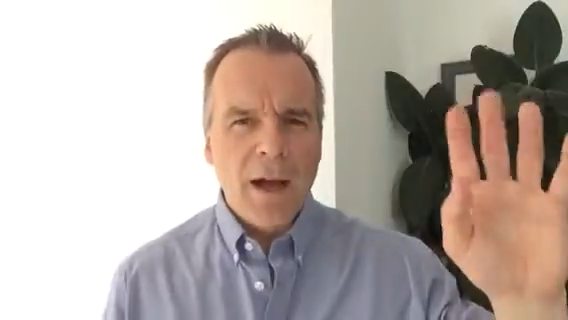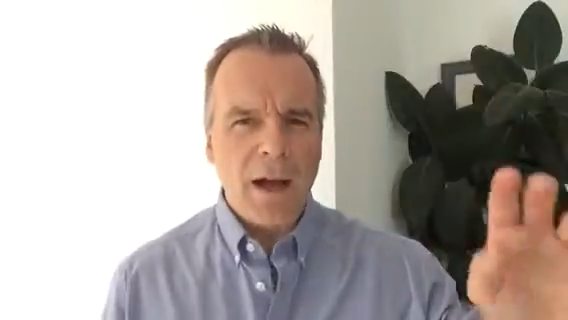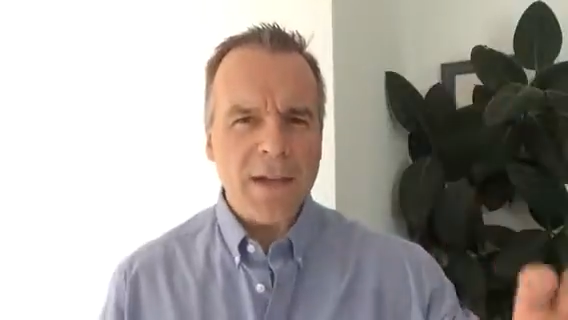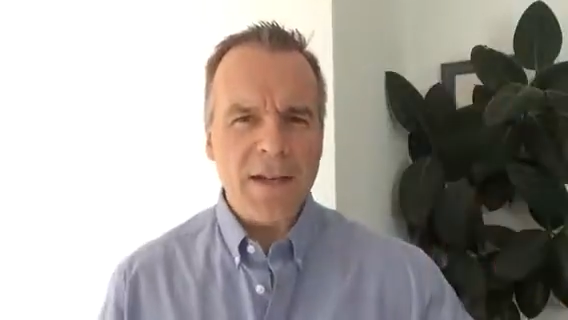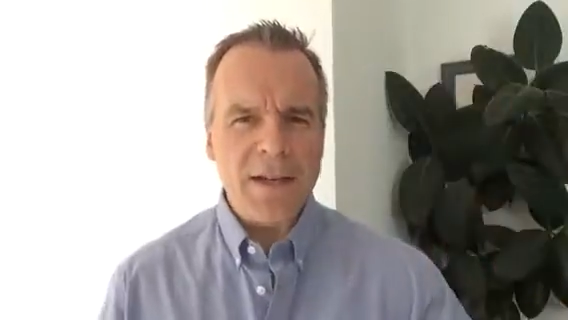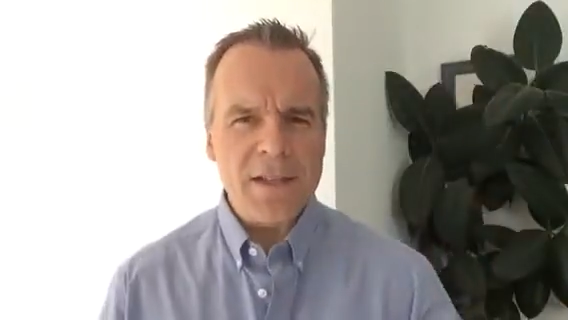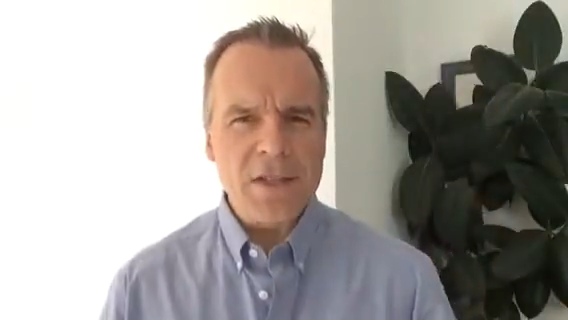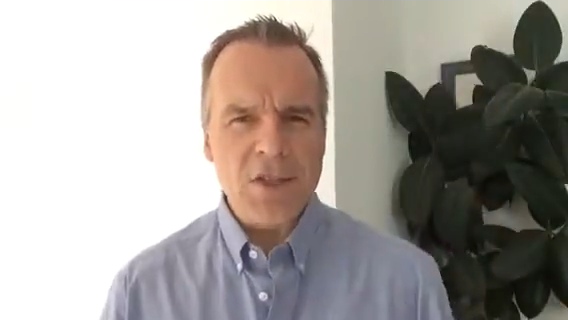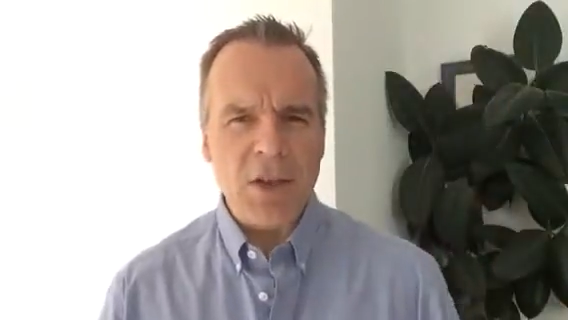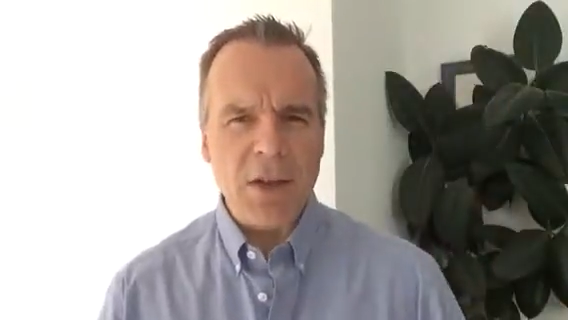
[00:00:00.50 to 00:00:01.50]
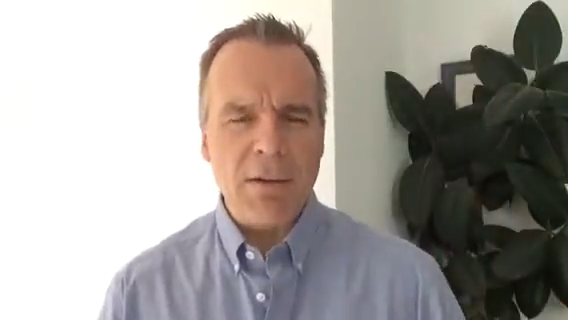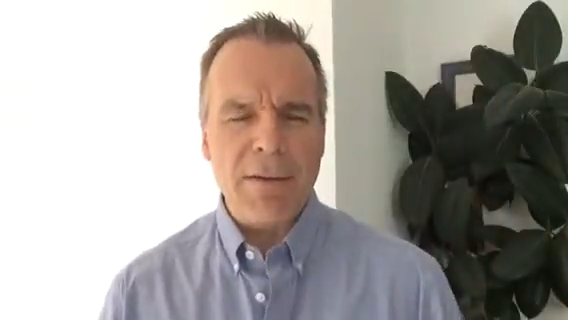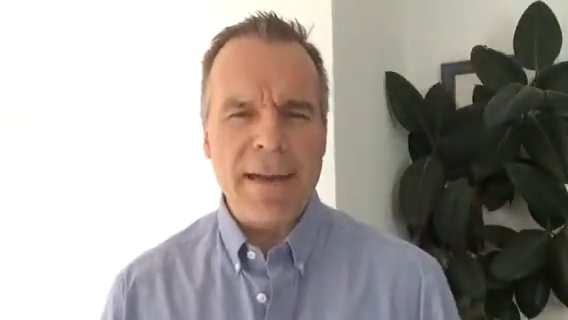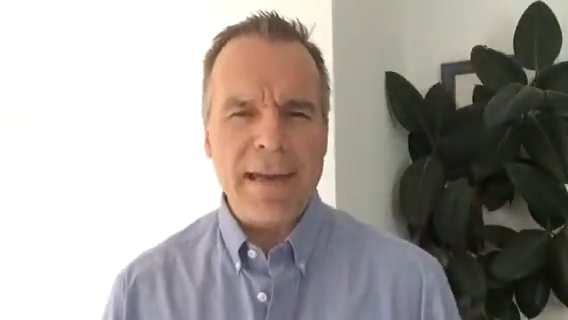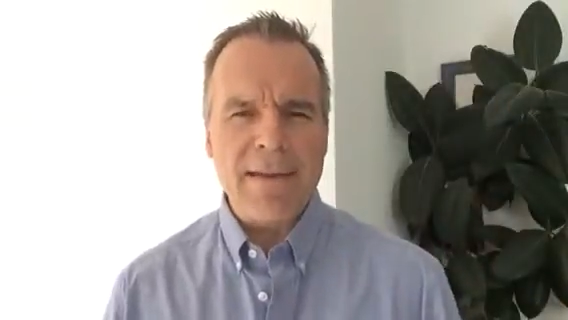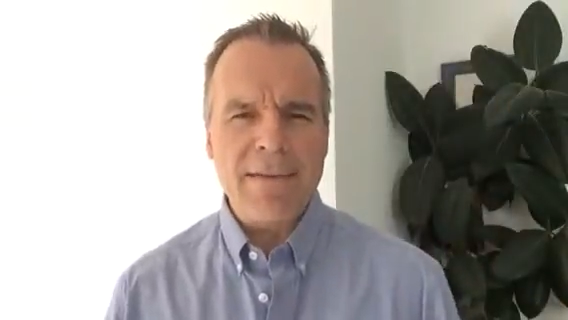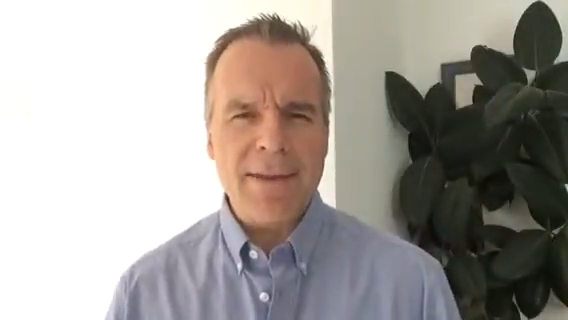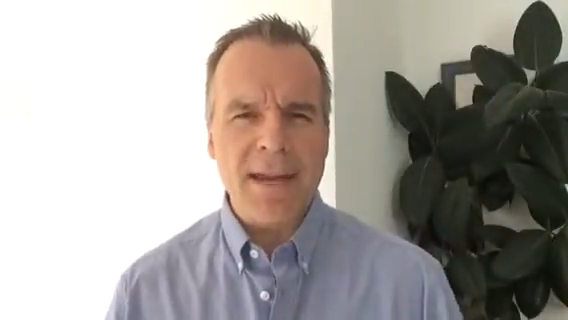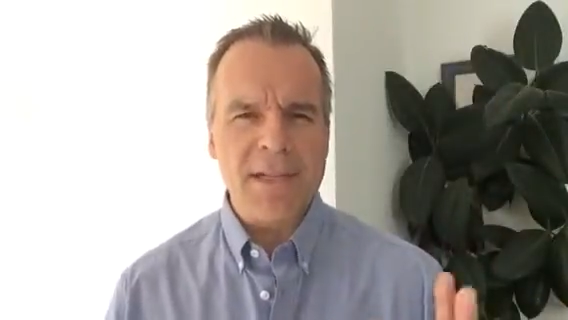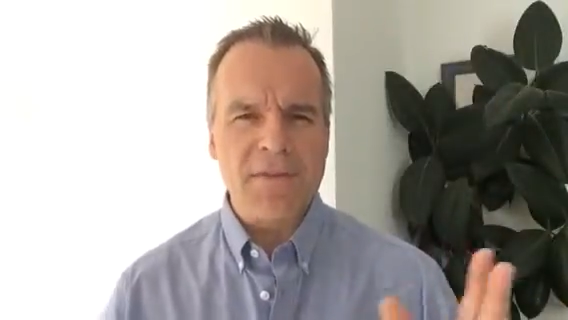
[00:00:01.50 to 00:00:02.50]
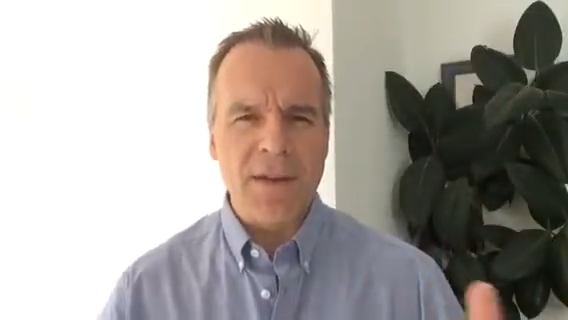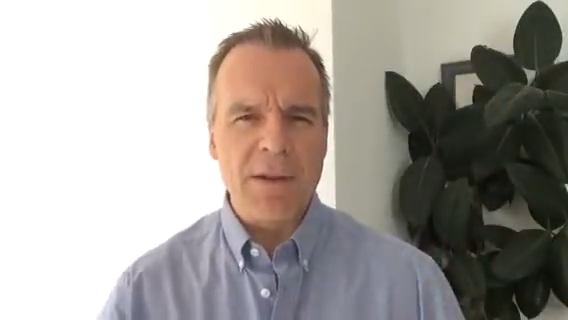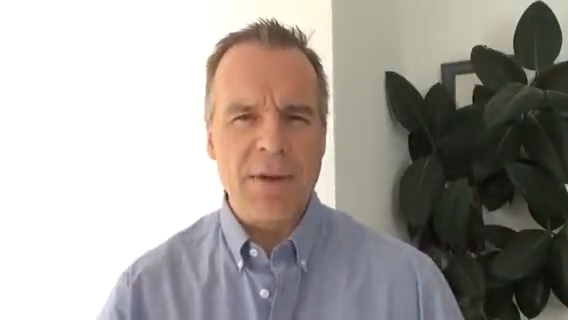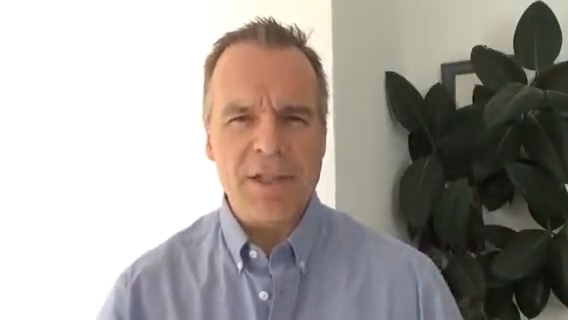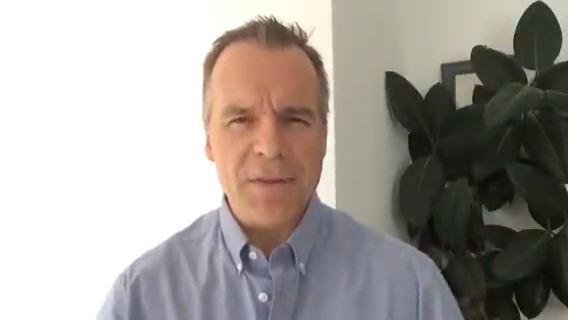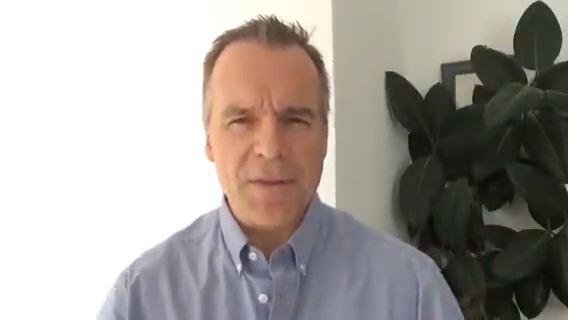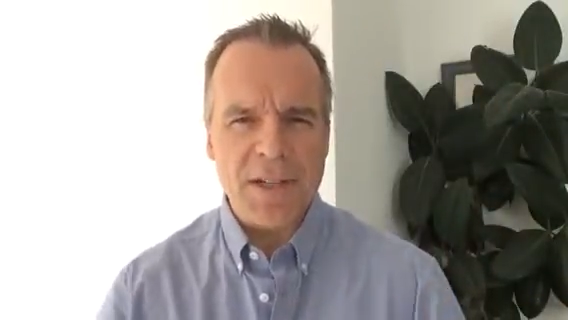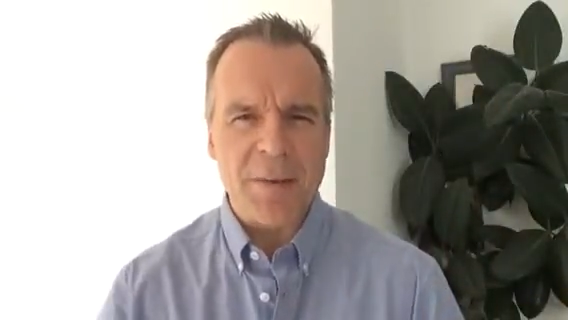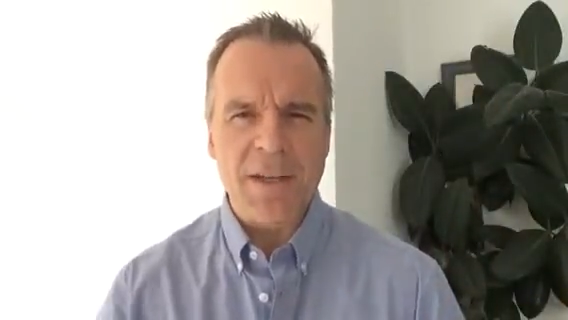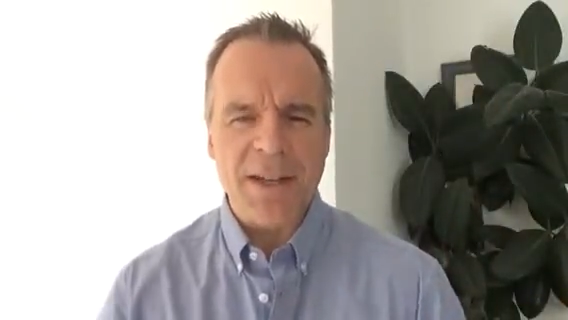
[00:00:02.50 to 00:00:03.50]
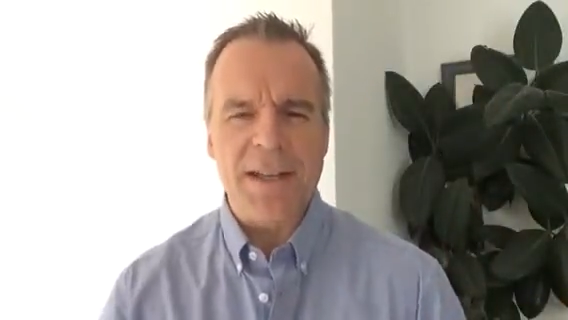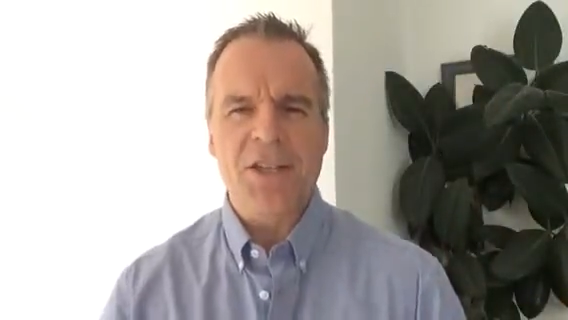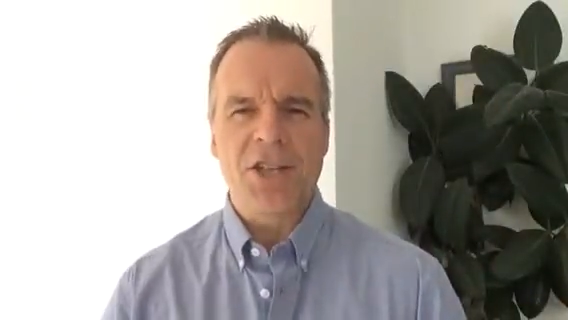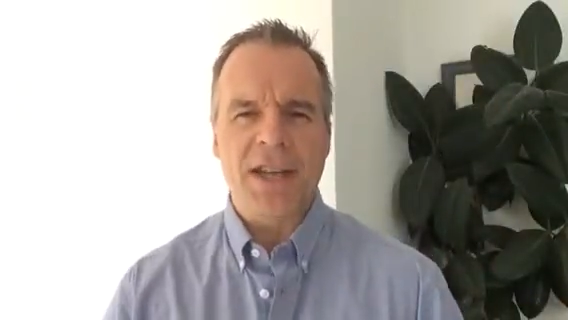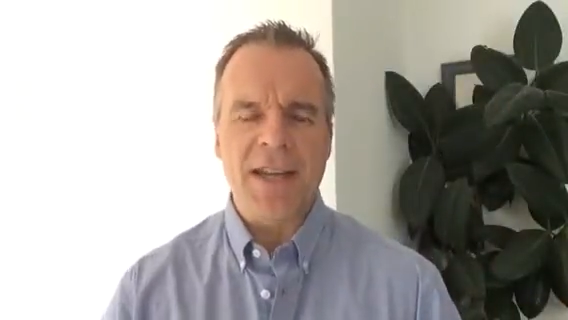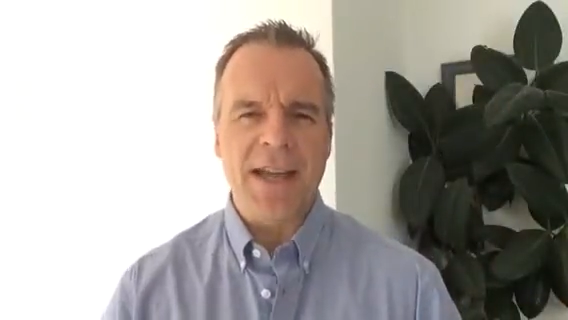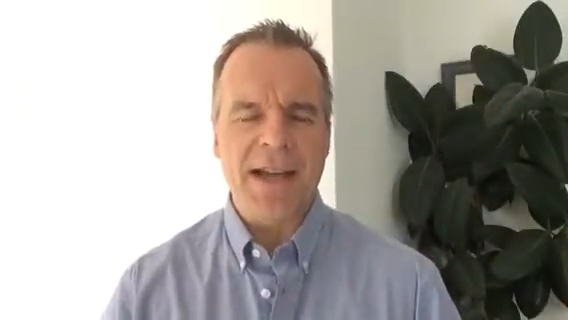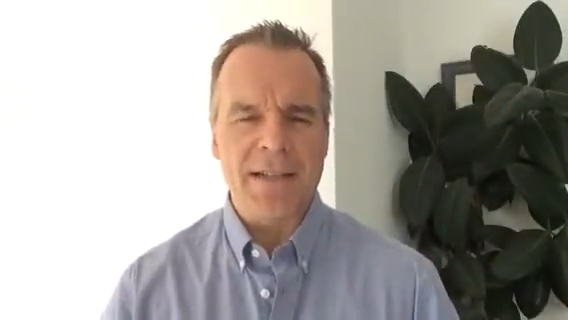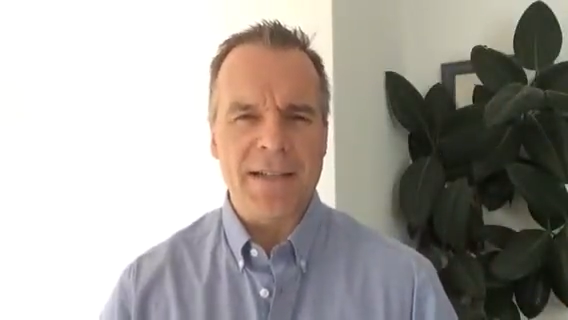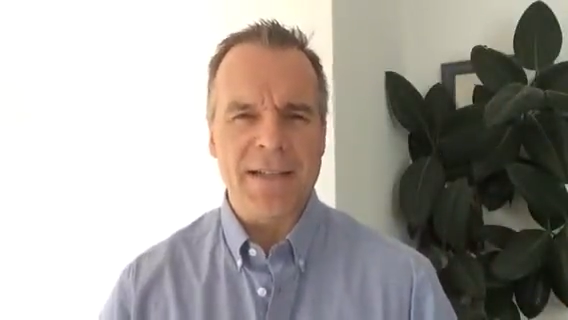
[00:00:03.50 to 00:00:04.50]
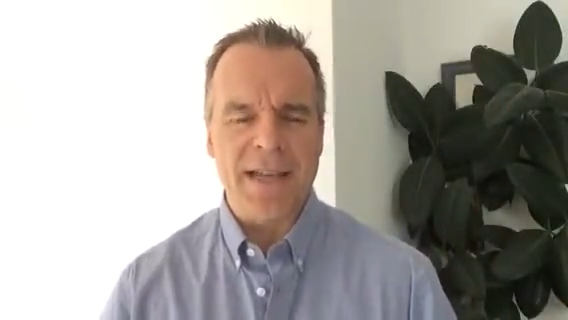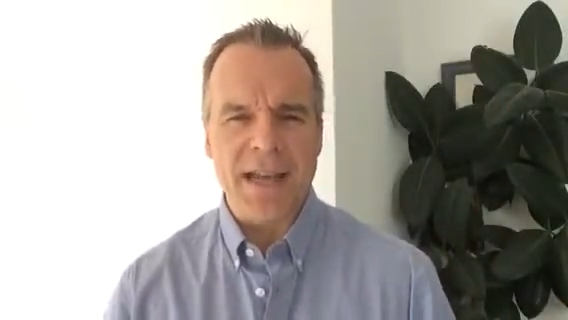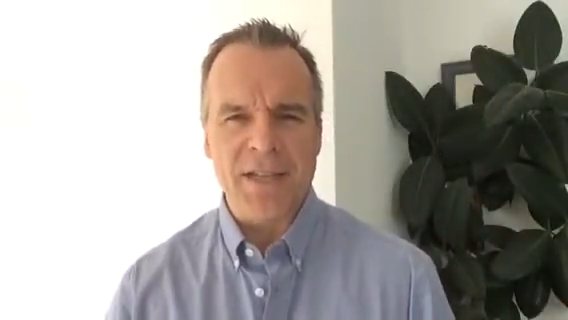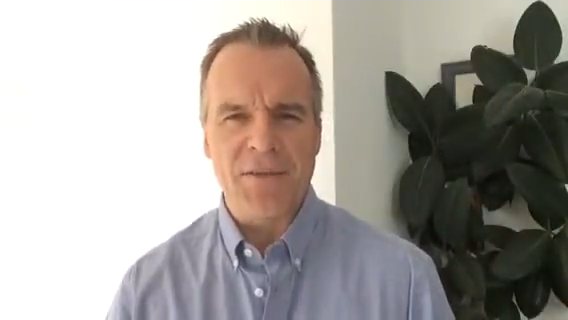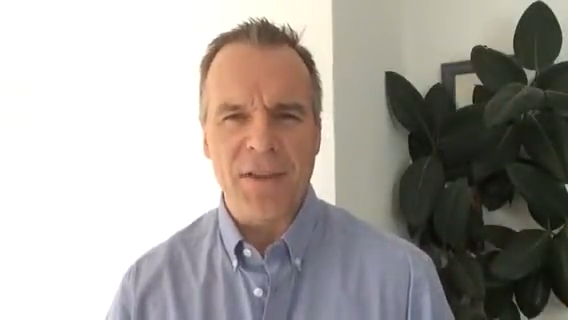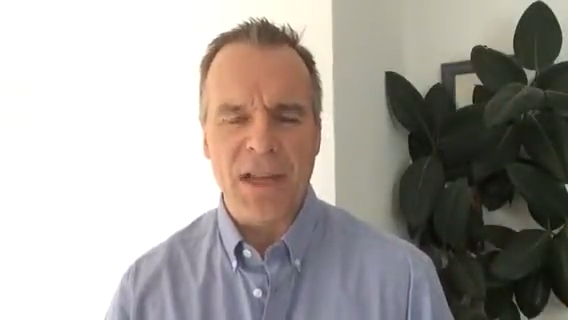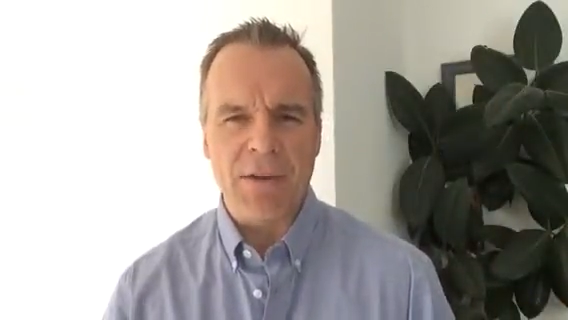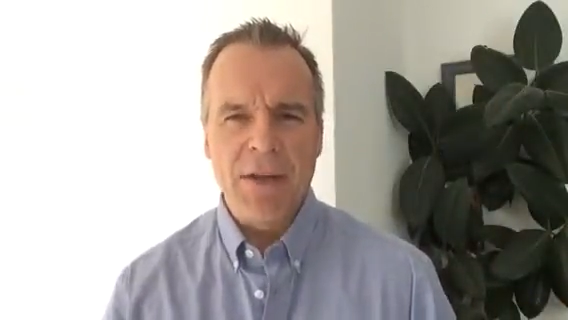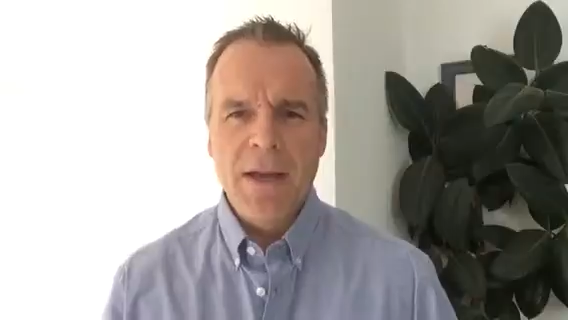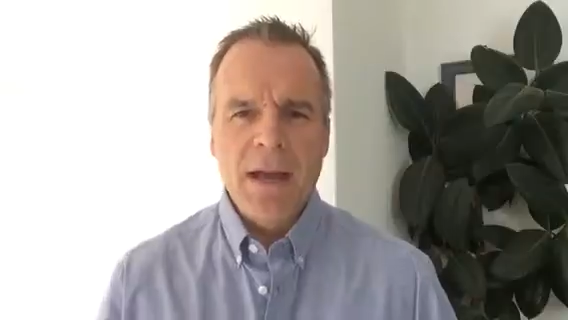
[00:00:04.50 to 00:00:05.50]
Hi guys, John Allo here. Thanks very much for coming and checking out today's video.